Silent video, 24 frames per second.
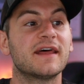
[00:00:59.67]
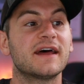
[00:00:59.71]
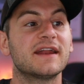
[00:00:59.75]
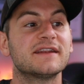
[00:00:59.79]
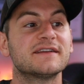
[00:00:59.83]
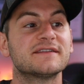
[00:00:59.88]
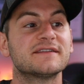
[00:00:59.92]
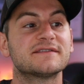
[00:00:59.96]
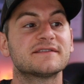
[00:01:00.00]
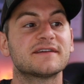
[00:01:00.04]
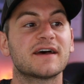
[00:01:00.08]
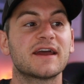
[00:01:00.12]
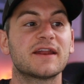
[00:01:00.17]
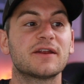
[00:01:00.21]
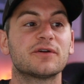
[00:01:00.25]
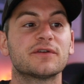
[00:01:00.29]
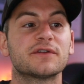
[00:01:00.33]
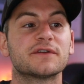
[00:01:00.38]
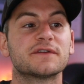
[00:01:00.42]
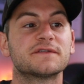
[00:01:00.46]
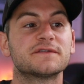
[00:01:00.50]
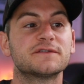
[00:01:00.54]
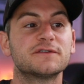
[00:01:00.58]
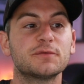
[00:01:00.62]
that is
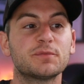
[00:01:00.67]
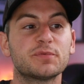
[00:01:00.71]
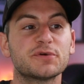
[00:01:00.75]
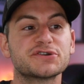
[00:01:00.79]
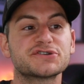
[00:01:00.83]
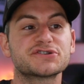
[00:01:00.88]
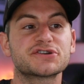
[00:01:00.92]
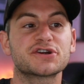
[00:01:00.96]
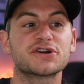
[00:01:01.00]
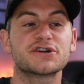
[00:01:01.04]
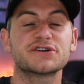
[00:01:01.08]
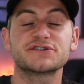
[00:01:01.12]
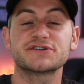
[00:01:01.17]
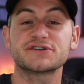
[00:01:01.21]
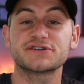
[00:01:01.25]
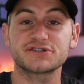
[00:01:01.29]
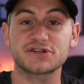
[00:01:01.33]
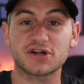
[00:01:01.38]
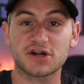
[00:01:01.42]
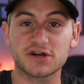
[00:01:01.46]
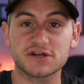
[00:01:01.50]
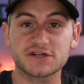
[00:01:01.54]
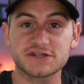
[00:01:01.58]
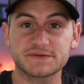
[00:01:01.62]
titled Supercharger
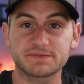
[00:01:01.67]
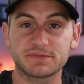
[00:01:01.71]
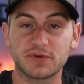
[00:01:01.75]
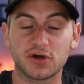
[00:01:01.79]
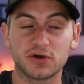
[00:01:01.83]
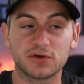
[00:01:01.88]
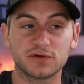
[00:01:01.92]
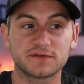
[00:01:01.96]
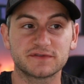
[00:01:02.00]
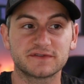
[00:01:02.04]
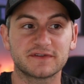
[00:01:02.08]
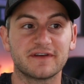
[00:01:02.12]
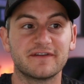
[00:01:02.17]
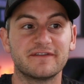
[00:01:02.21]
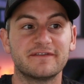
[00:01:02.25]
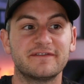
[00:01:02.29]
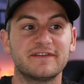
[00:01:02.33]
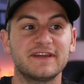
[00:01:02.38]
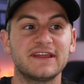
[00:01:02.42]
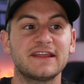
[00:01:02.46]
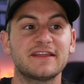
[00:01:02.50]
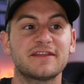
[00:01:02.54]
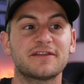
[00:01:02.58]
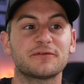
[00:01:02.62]
Charge Post
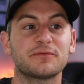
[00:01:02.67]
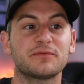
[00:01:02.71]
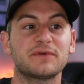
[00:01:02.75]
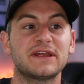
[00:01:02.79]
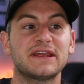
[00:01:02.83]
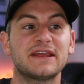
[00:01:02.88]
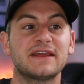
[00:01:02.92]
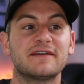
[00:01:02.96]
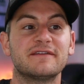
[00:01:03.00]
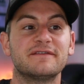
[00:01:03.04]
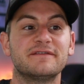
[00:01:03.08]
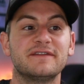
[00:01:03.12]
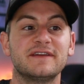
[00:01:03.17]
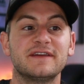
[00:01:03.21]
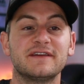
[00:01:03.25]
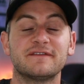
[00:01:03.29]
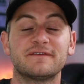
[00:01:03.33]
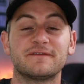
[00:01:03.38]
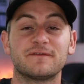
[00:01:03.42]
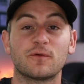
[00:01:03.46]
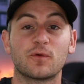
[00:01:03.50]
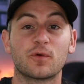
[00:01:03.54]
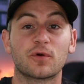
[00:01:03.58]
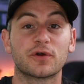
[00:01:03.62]
V3
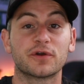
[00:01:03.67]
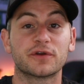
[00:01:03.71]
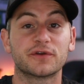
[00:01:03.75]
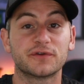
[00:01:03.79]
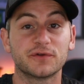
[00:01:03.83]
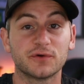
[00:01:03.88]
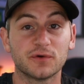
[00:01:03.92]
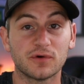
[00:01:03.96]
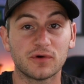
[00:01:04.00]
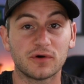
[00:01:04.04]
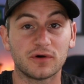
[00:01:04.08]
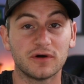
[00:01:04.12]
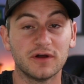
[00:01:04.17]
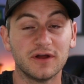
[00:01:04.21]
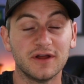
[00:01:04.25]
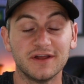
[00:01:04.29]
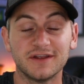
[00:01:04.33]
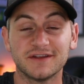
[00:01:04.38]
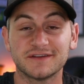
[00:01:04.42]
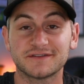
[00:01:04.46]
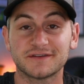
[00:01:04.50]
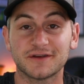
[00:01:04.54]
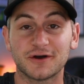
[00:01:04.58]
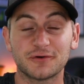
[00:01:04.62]
V4 Dual.
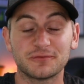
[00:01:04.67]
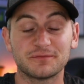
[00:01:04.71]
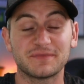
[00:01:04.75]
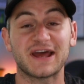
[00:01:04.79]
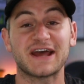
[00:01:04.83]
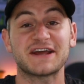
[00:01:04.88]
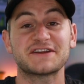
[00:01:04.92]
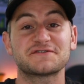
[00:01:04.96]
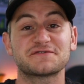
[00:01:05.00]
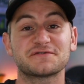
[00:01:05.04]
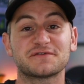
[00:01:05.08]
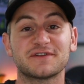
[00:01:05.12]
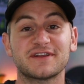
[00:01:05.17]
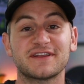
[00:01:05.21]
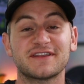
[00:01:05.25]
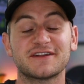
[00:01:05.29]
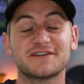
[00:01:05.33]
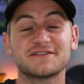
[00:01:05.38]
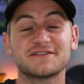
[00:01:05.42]
So naturally